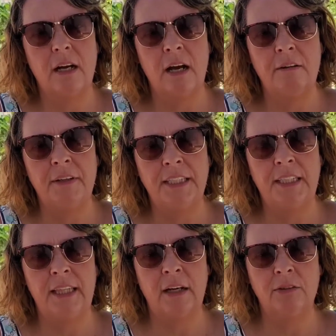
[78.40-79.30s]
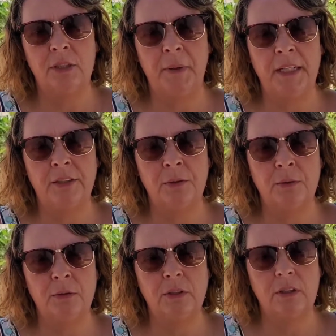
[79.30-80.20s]
of 18,000
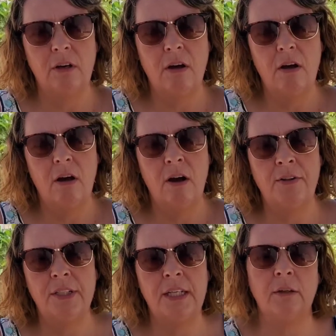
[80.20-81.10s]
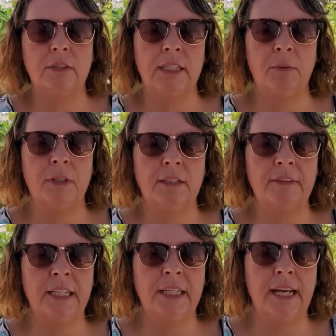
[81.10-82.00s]
pesos on this house that we're
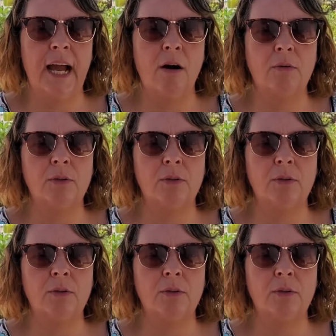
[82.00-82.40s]
living in now.